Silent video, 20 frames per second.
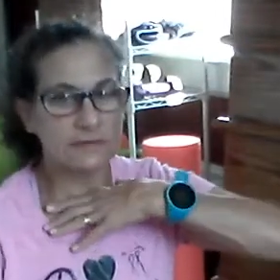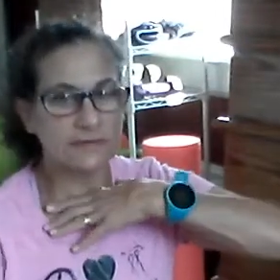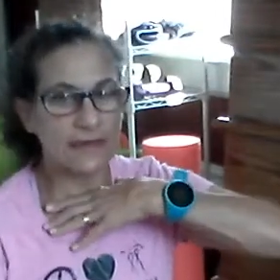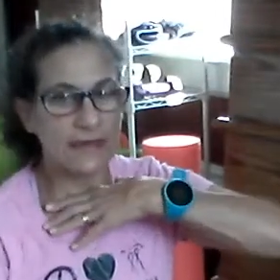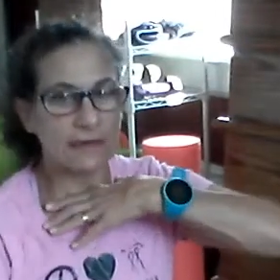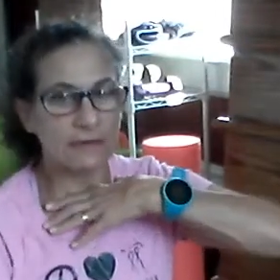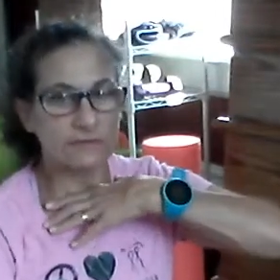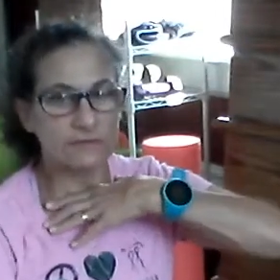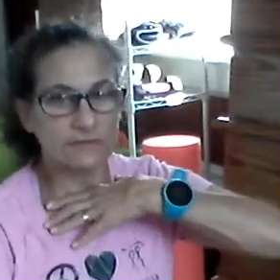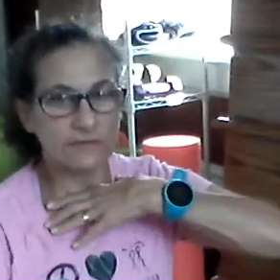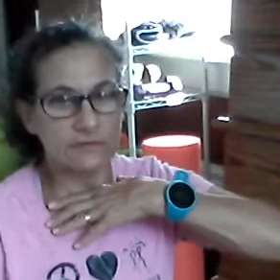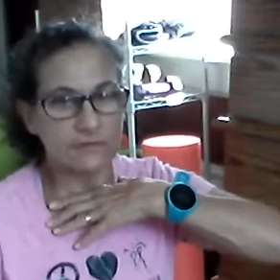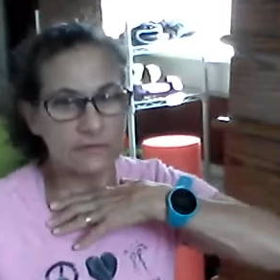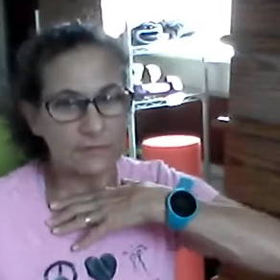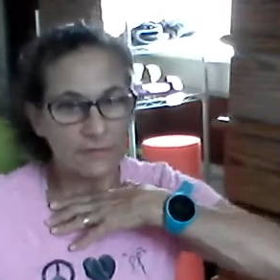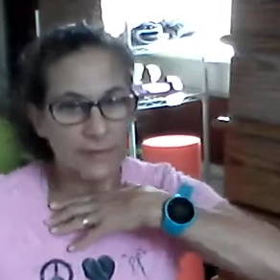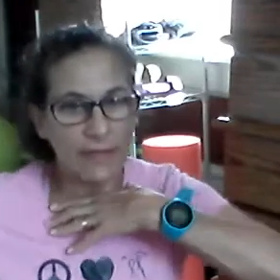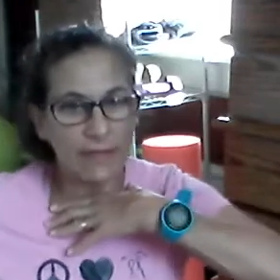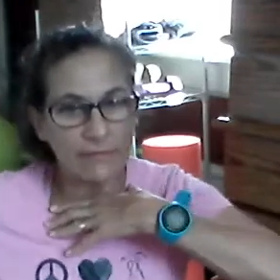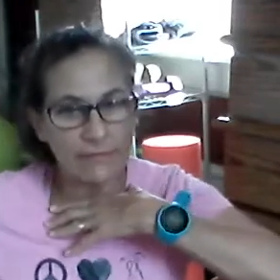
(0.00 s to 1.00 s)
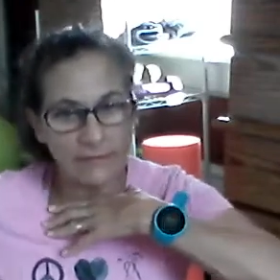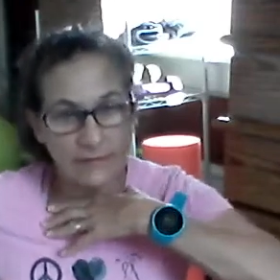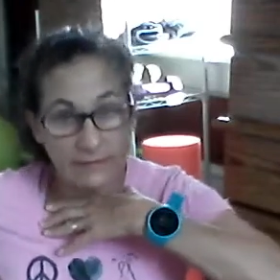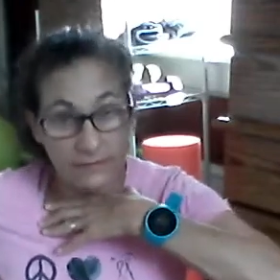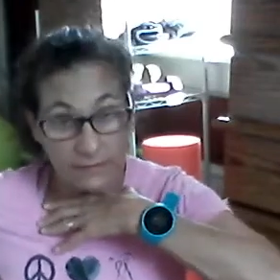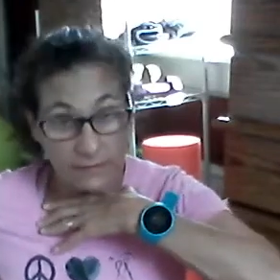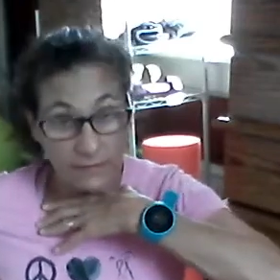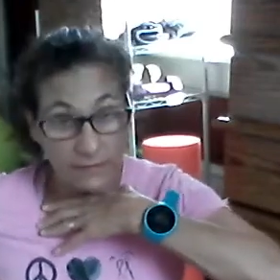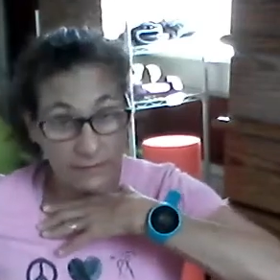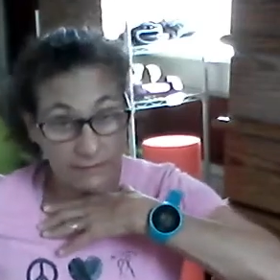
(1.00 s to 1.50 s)
down to the pelvic
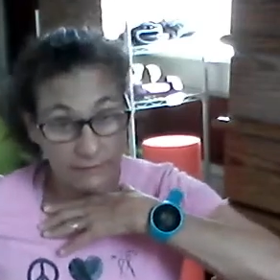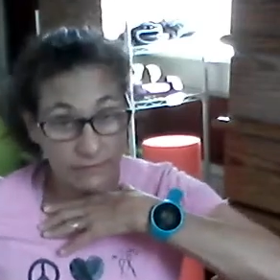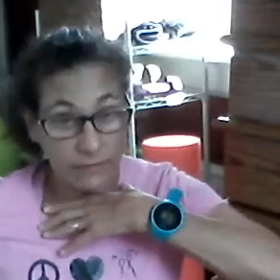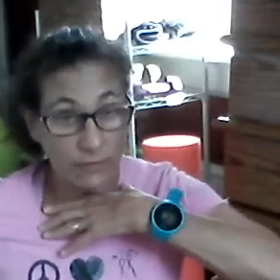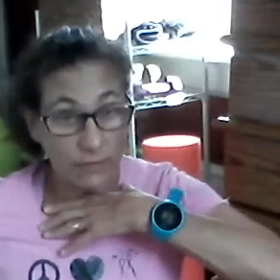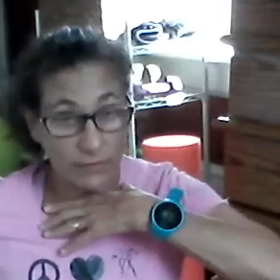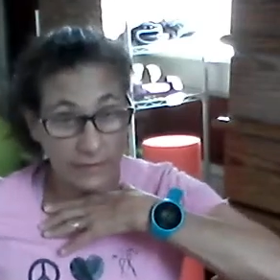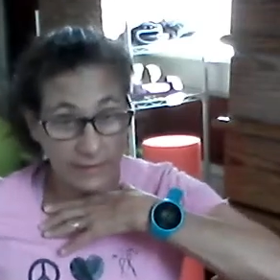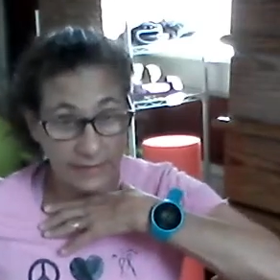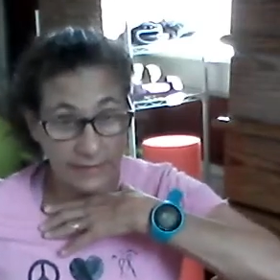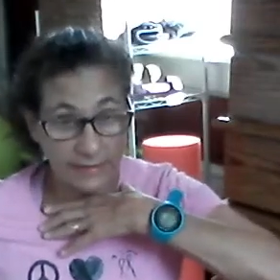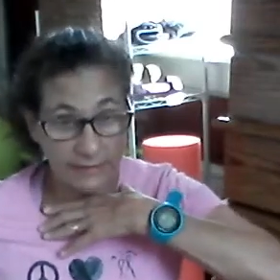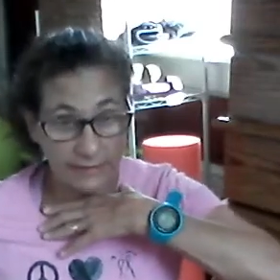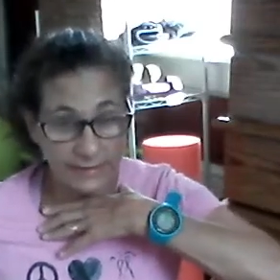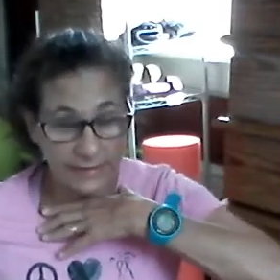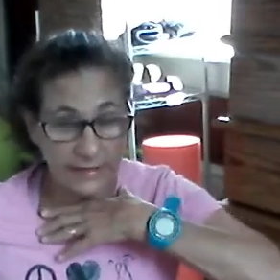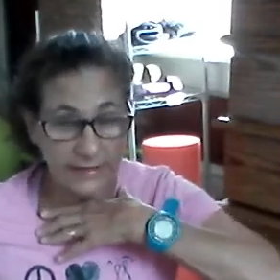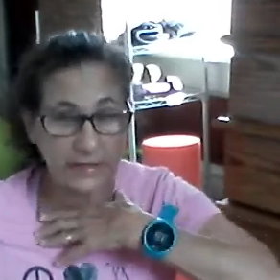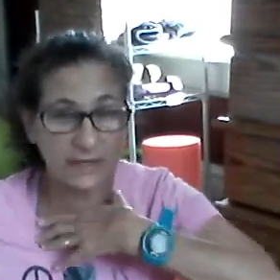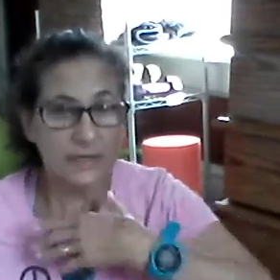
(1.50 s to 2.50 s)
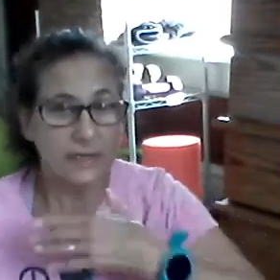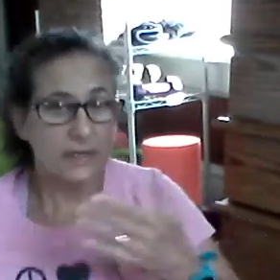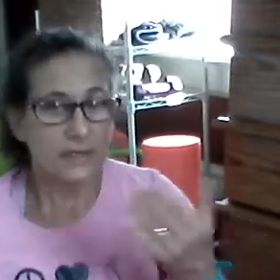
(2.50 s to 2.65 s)
floor area,